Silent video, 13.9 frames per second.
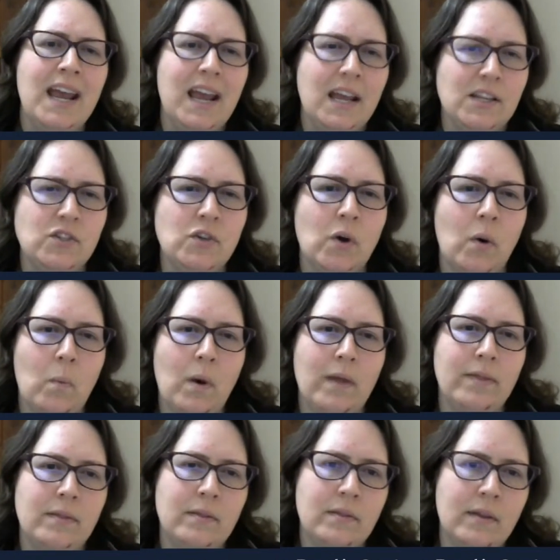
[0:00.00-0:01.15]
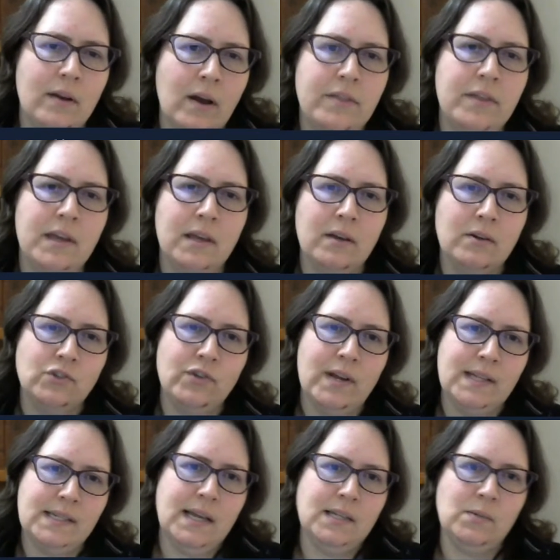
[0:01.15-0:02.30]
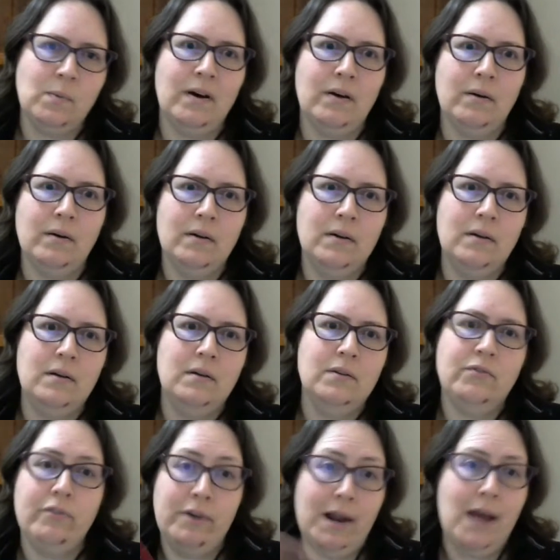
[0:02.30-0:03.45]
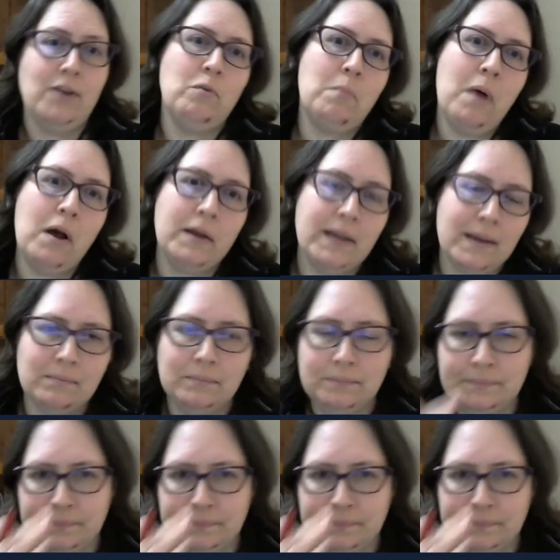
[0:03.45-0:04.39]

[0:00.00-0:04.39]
It's not one that I think translates well for an adult market,